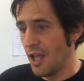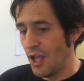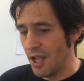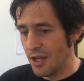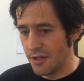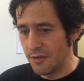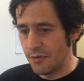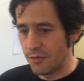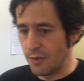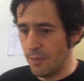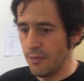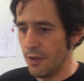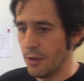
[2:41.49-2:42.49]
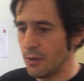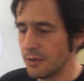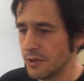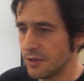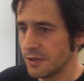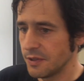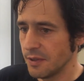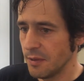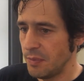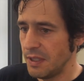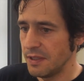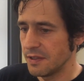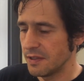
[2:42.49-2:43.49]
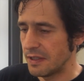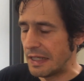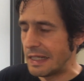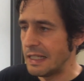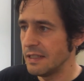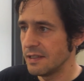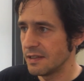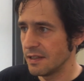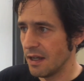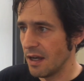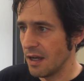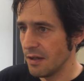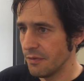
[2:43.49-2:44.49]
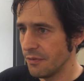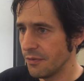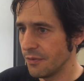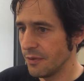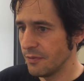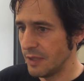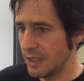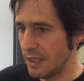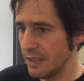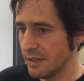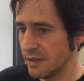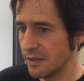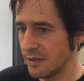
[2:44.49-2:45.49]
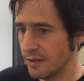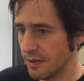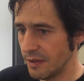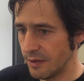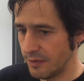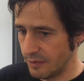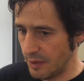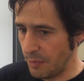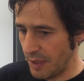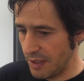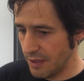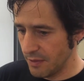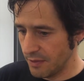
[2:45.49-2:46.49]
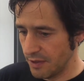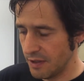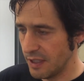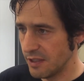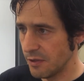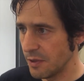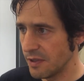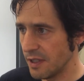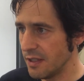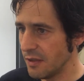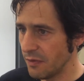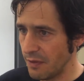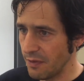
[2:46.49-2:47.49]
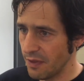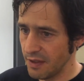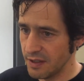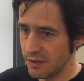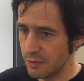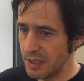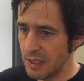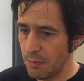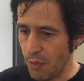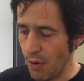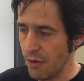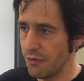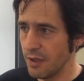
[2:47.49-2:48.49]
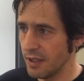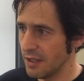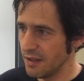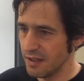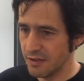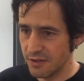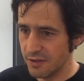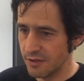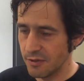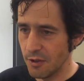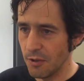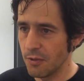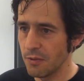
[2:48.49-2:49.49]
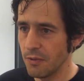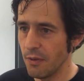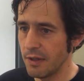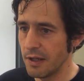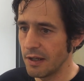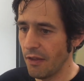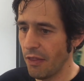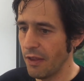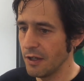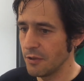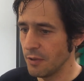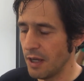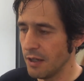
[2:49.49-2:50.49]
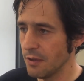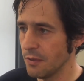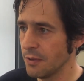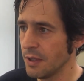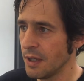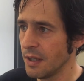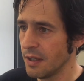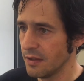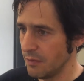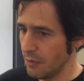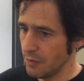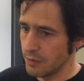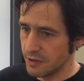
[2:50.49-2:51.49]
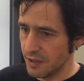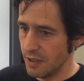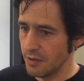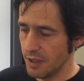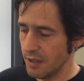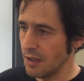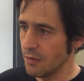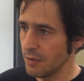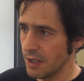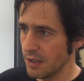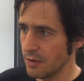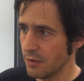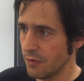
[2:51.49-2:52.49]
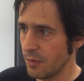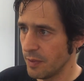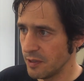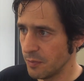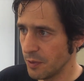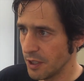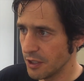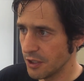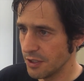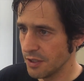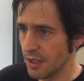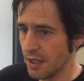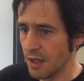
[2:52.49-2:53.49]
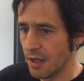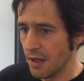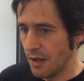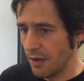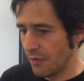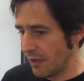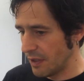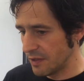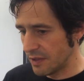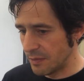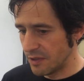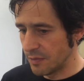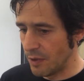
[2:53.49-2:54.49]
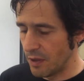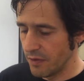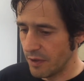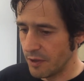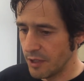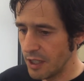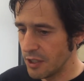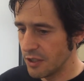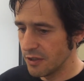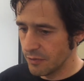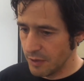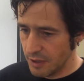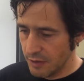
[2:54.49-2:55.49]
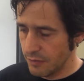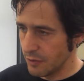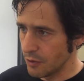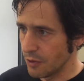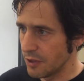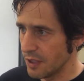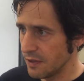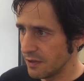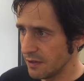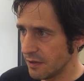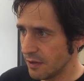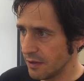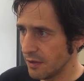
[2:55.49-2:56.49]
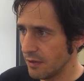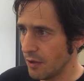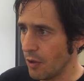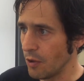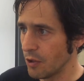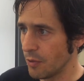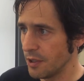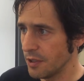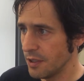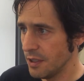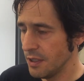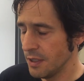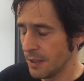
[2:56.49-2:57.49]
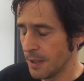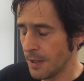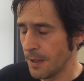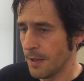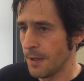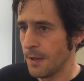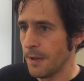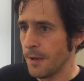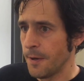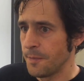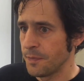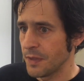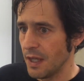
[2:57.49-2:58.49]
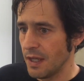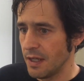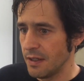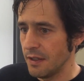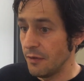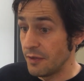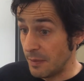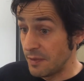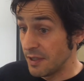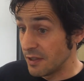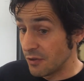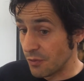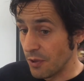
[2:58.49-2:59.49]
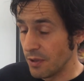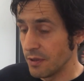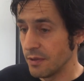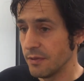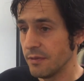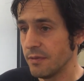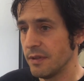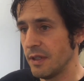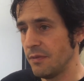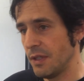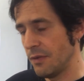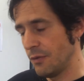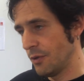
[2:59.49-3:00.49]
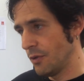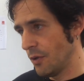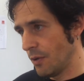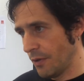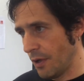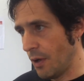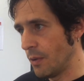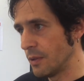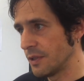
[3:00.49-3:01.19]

and from those pieces at least a half we test, depending on the test result. If everything is really perfect and there's no little thing to argue, then we would say, okay, now we can go for mass production. If there are some small variations, we even could test the whole quantity. And if something is wrong, then we have to go the whole